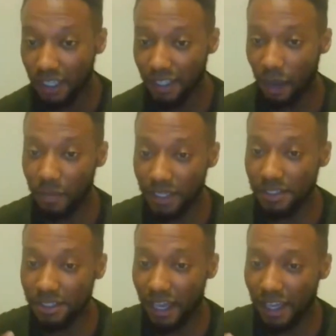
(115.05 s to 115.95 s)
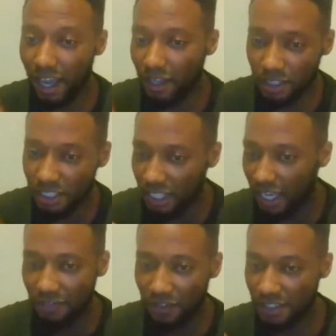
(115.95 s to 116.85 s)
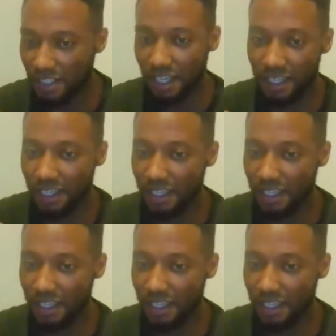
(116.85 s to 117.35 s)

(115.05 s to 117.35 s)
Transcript: that means that he, he slightly thinks that